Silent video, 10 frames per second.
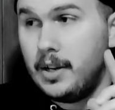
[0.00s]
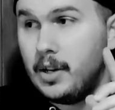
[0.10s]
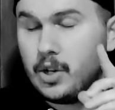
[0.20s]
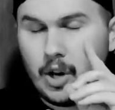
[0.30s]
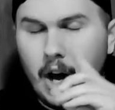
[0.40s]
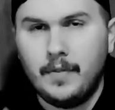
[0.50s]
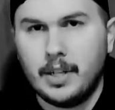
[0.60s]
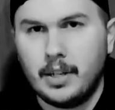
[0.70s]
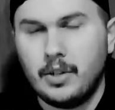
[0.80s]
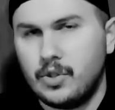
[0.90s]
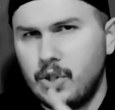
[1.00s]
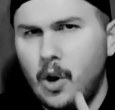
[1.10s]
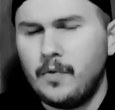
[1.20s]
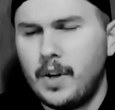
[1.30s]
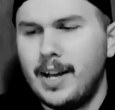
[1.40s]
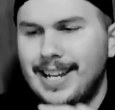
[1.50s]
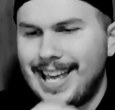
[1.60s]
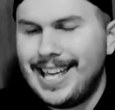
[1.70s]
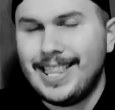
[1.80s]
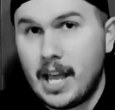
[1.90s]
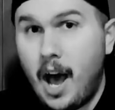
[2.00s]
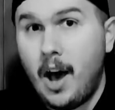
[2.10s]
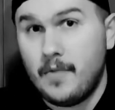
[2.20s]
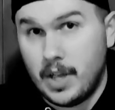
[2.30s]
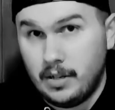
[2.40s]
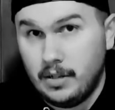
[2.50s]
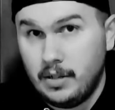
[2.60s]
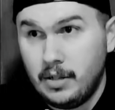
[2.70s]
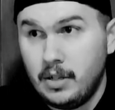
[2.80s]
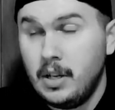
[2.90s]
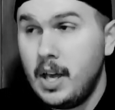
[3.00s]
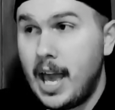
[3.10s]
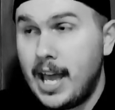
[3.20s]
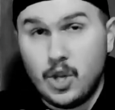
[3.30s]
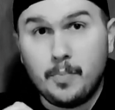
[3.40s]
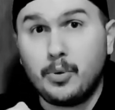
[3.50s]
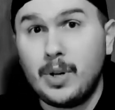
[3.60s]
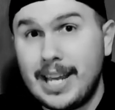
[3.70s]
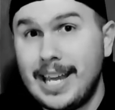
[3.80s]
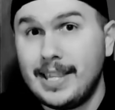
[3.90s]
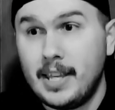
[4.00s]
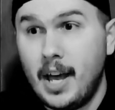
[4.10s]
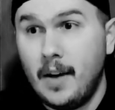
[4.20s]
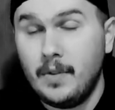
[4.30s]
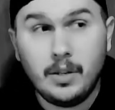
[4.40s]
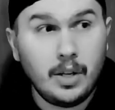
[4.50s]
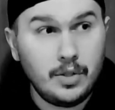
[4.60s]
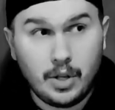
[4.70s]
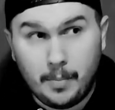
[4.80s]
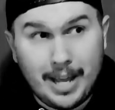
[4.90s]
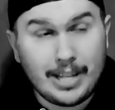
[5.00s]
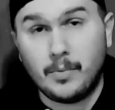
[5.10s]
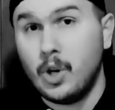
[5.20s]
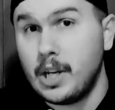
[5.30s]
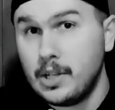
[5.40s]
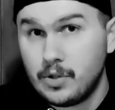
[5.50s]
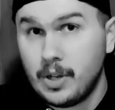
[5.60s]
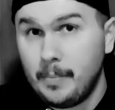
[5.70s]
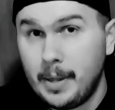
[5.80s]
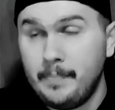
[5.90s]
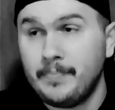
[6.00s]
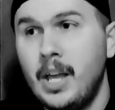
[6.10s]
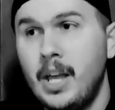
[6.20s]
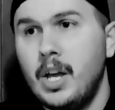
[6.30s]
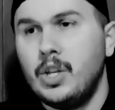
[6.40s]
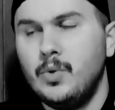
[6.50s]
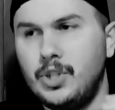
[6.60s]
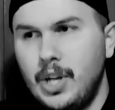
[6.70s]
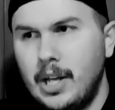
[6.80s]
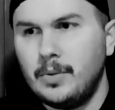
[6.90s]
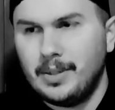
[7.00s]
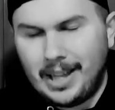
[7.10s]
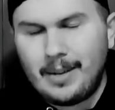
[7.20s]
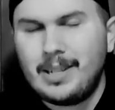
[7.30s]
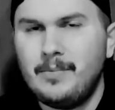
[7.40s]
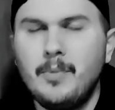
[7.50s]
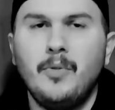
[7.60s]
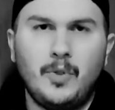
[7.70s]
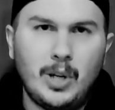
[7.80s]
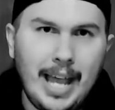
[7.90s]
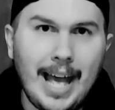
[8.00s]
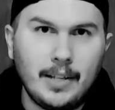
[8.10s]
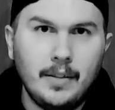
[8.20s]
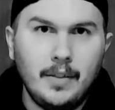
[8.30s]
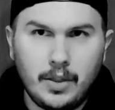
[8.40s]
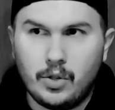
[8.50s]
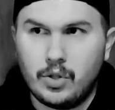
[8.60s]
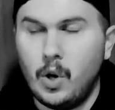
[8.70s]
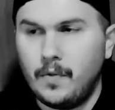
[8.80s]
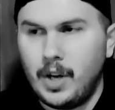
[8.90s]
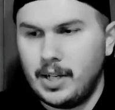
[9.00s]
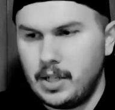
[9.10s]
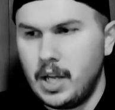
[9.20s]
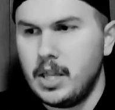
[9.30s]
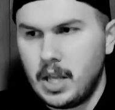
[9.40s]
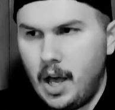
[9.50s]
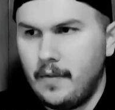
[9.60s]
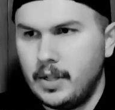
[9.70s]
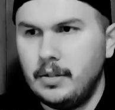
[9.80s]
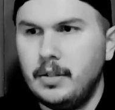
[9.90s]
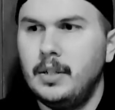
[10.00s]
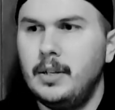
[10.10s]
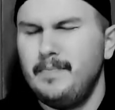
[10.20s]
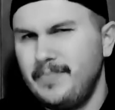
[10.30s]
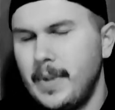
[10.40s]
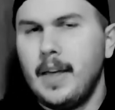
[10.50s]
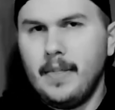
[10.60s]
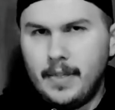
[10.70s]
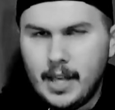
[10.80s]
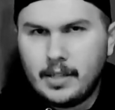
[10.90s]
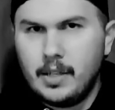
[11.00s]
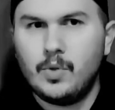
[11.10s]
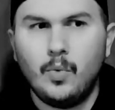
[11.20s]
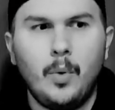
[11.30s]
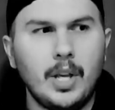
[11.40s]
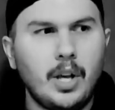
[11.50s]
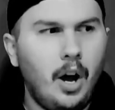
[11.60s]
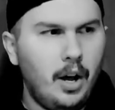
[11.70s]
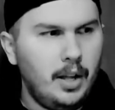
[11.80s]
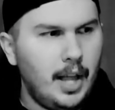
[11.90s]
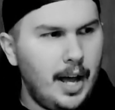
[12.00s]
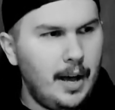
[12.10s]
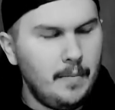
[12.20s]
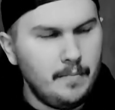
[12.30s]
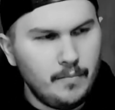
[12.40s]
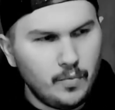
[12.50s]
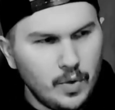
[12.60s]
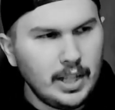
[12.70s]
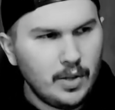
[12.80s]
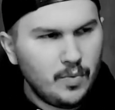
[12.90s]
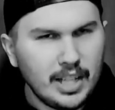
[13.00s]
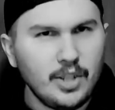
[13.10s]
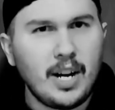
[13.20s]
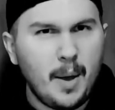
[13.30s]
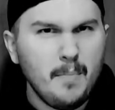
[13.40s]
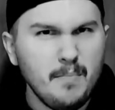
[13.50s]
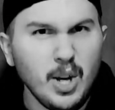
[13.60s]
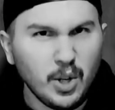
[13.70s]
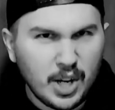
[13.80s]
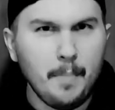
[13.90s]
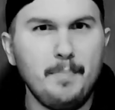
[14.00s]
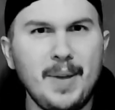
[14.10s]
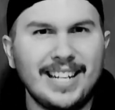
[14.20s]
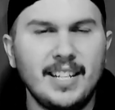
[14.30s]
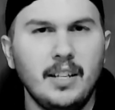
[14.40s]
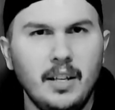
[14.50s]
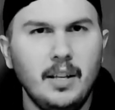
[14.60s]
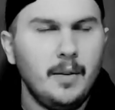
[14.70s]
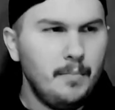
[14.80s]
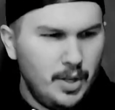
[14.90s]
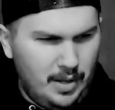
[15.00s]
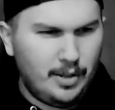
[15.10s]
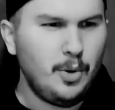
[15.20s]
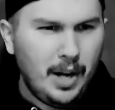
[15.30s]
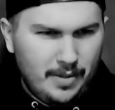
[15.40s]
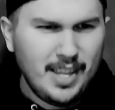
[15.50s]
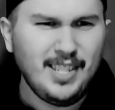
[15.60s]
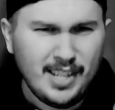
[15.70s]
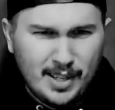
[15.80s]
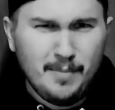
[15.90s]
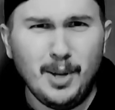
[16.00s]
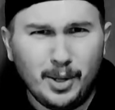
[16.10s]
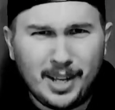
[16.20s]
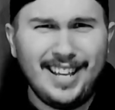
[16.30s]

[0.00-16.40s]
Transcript: your stove gun in the oven, and you preheat the oven because you're going to bake some cookies or something, a lot of times people forget that their stove gun is in the oven. This is what we call really trying to milk a bit. I don't know what, this isn't milking.